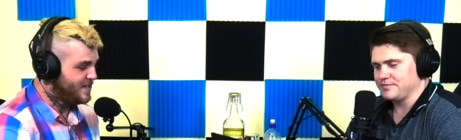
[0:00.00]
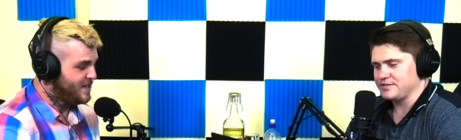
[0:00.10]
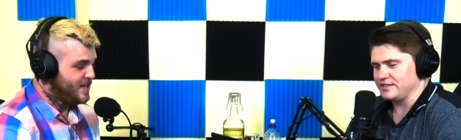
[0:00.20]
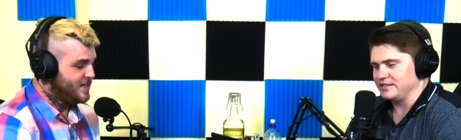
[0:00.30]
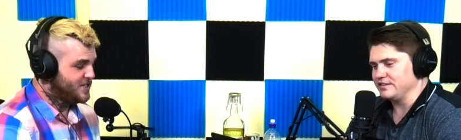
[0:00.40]

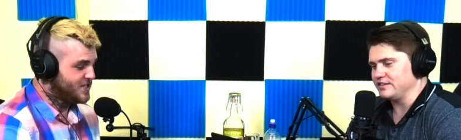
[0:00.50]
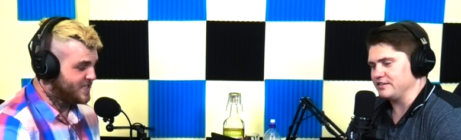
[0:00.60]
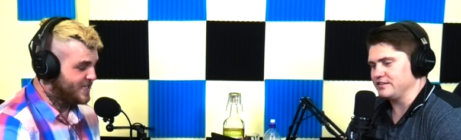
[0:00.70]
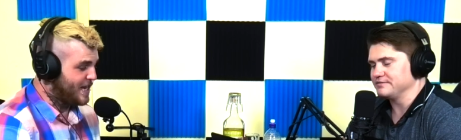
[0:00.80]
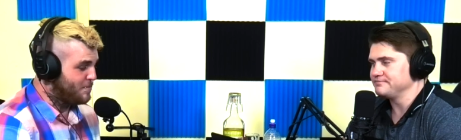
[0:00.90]
Speaker 1: Absolutely. Just
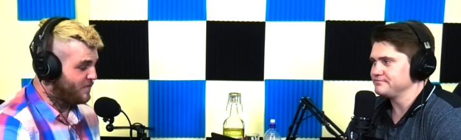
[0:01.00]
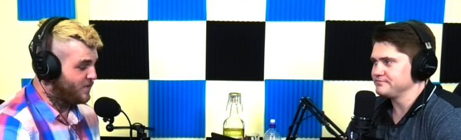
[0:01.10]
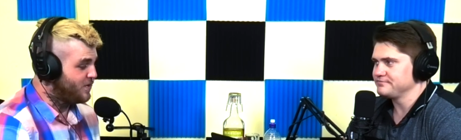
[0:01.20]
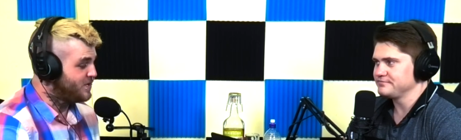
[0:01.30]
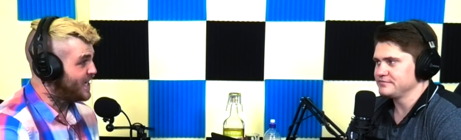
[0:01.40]
to name a
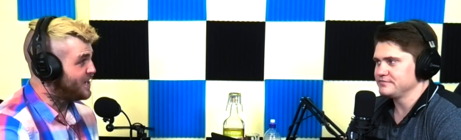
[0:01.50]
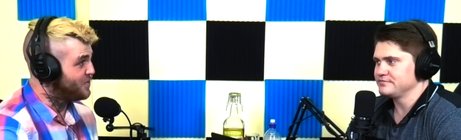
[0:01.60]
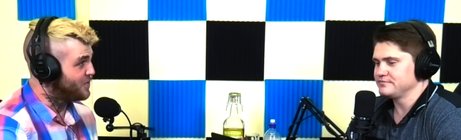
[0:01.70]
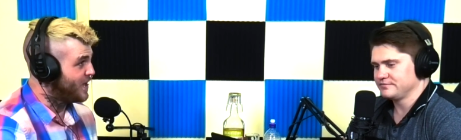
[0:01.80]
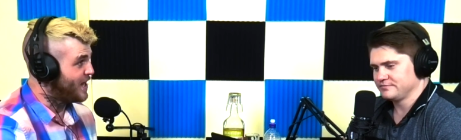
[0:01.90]
few Daniel
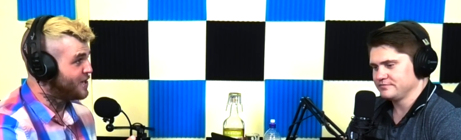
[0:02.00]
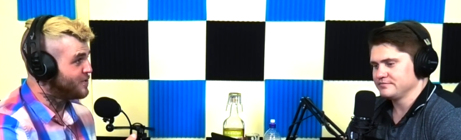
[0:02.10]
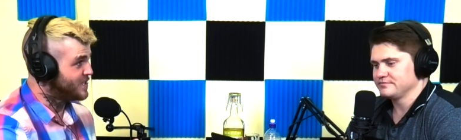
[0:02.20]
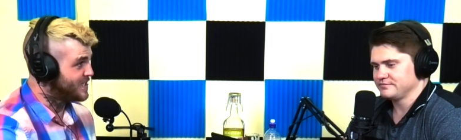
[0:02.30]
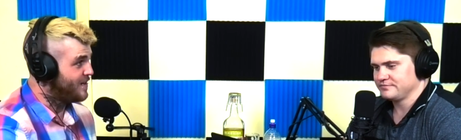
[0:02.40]
Craig,
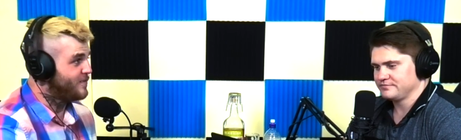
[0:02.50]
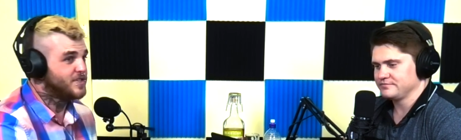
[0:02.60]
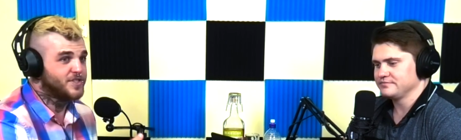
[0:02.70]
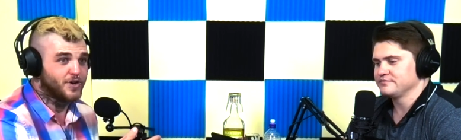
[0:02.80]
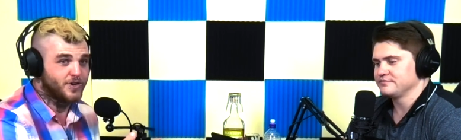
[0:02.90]
Chris
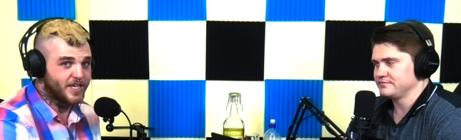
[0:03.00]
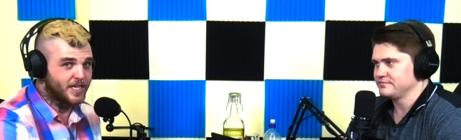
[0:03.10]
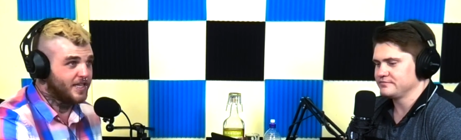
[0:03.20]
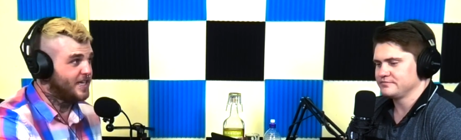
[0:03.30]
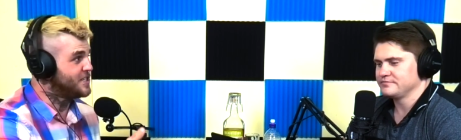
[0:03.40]
Evans, Toni
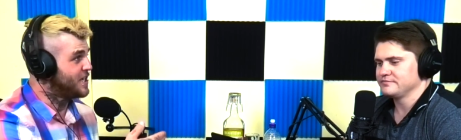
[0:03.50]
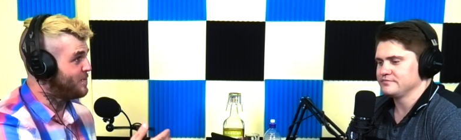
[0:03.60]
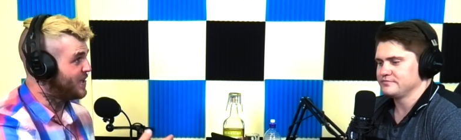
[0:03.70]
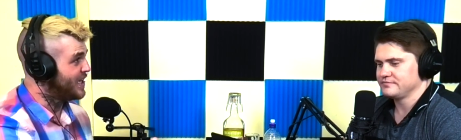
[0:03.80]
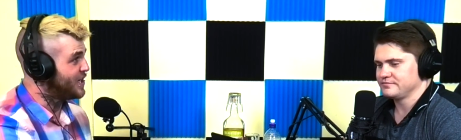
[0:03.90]
Collette,
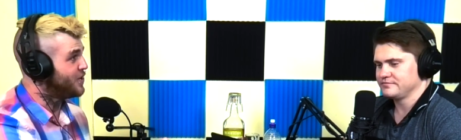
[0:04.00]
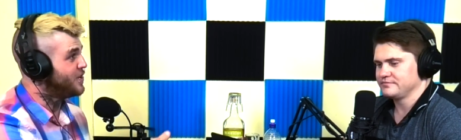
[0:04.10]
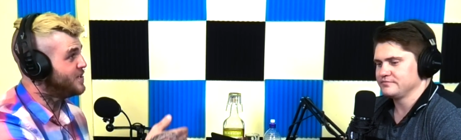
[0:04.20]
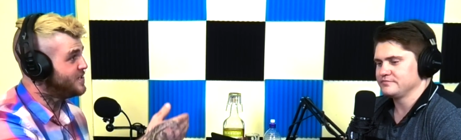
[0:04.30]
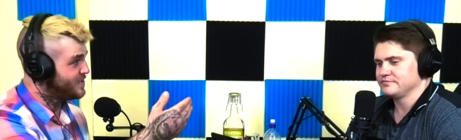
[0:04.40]
Jamie Lee
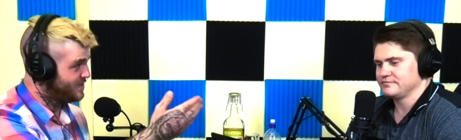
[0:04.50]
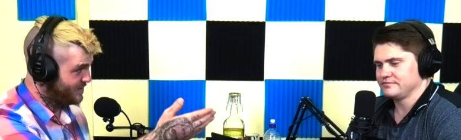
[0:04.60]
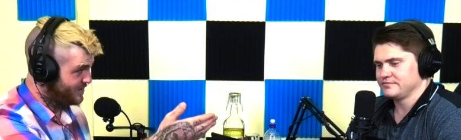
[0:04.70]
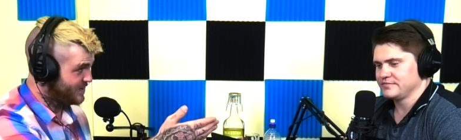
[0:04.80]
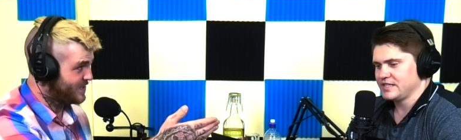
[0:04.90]
Curtis.
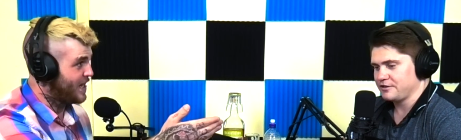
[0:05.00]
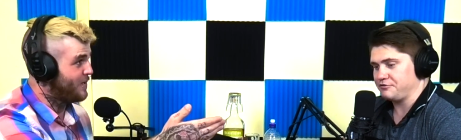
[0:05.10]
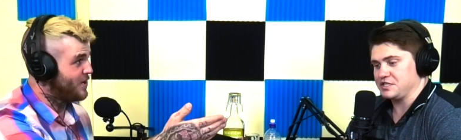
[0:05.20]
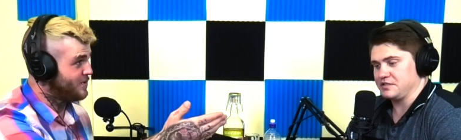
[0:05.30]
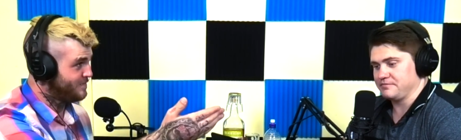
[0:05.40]
Carry
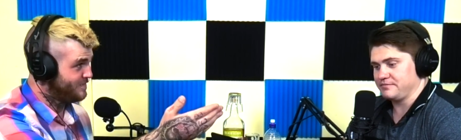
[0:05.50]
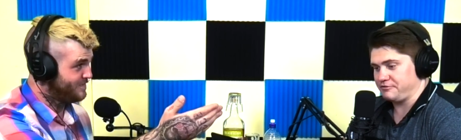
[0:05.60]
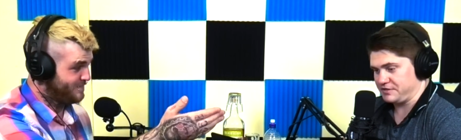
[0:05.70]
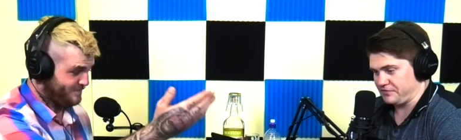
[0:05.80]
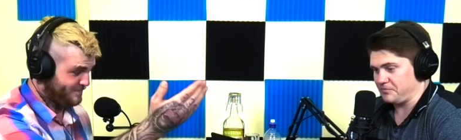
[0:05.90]
Chris- on.
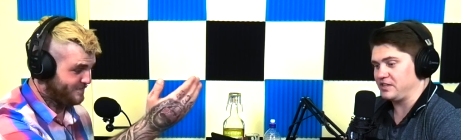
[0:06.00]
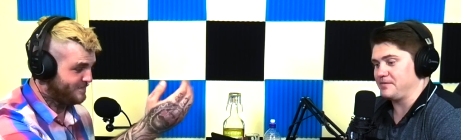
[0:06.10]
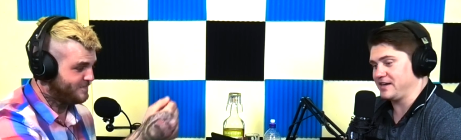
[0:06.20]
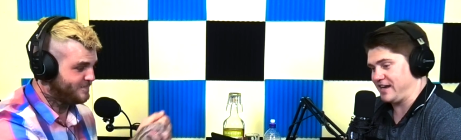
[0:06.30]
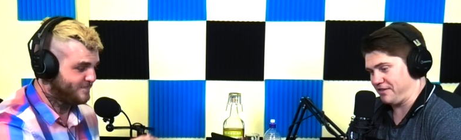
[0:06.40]
Speaker 2: Christopher
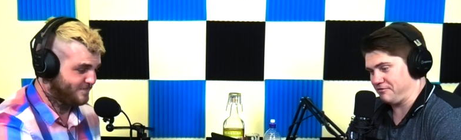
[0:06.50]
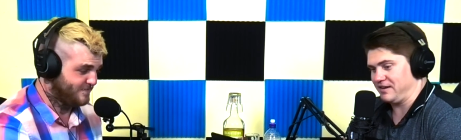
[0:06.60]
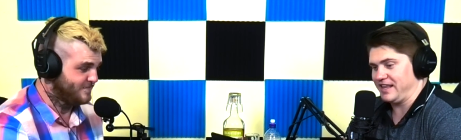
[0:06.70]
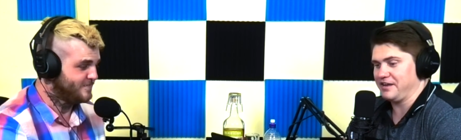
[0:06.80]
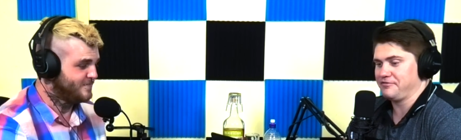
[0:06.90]
Plummer, Katherine
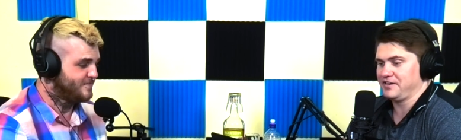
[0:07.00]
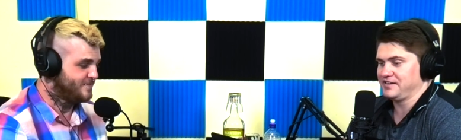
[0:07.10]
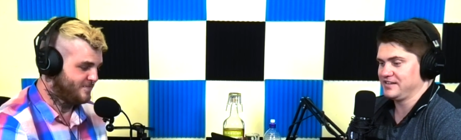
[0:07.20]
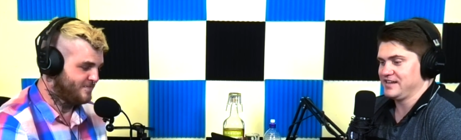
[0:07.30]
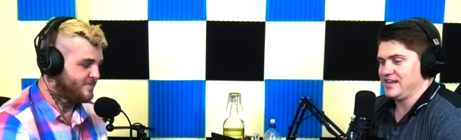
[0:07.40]
mm-hmm.
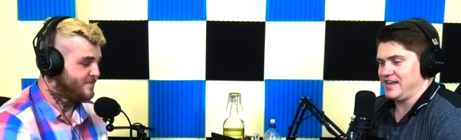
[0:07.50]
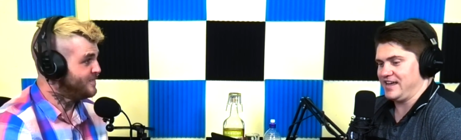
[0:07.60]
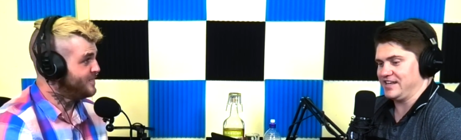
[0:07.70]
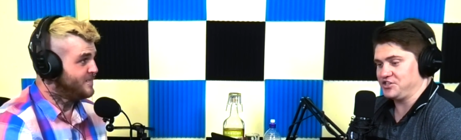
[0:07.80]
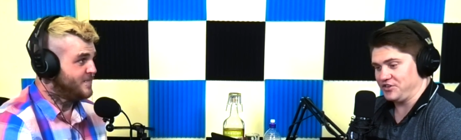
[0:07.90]
Langford,
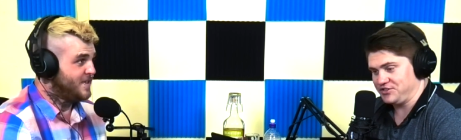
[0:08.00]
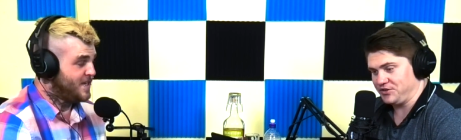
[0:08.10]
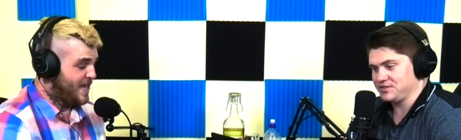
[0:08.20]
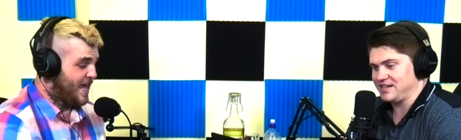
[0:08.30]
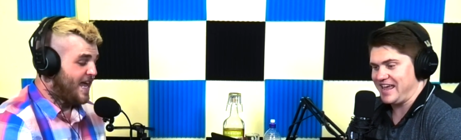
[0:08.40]
uh, Don
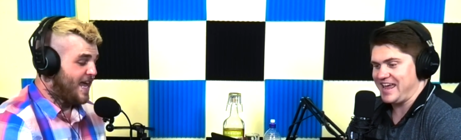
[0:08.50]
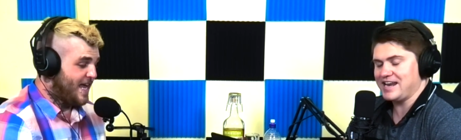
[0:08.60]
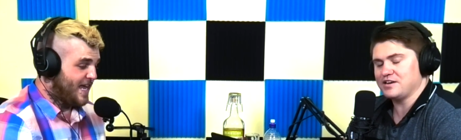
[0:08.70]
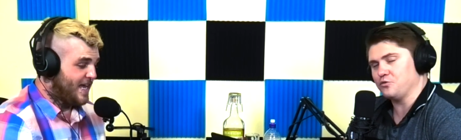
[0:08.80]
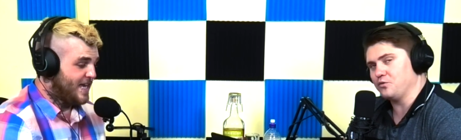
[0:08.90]
Johnson,
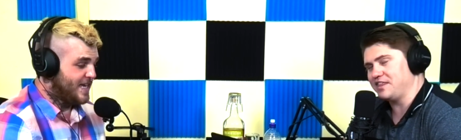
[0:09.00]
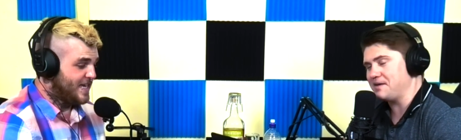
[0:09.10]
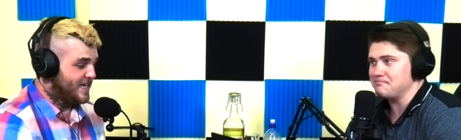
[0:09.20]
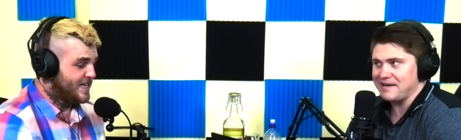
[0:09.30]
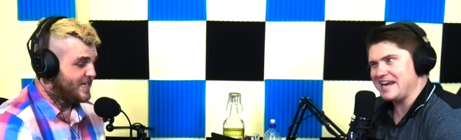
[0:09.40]
and the
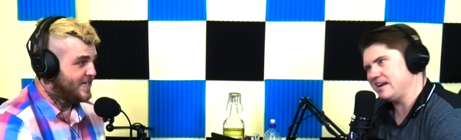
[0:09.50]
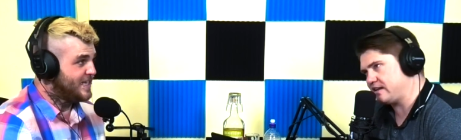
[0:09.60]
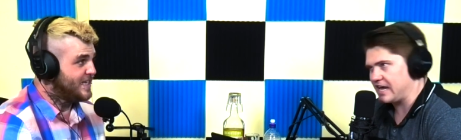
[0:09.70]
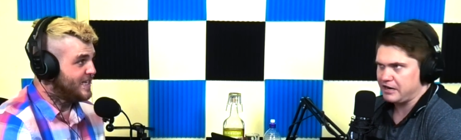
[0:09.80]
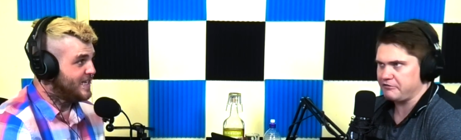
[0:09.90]
main
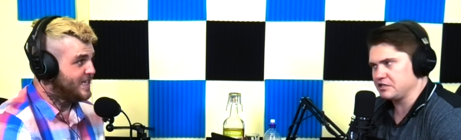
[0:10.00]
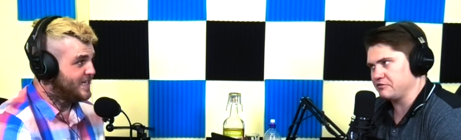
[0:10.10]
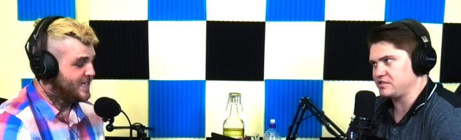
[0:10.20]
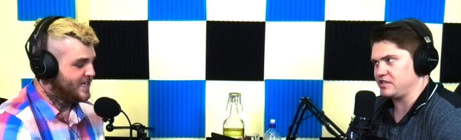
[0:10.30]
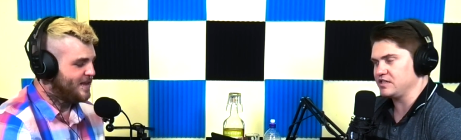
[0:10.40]
character,
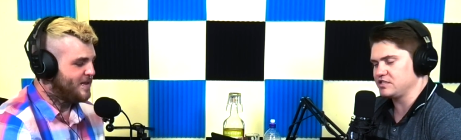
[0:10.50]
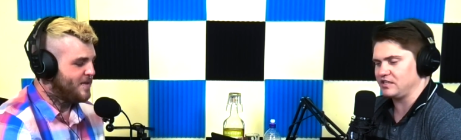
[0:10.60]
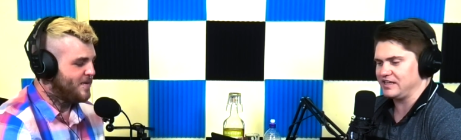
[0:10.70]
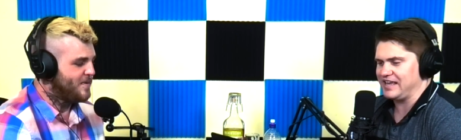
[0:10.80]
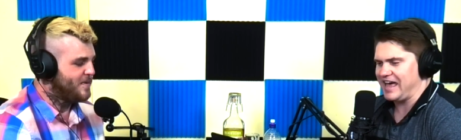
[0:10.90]

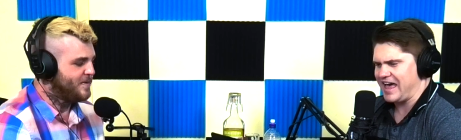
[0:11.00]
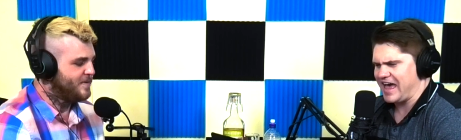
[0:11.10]
essentially,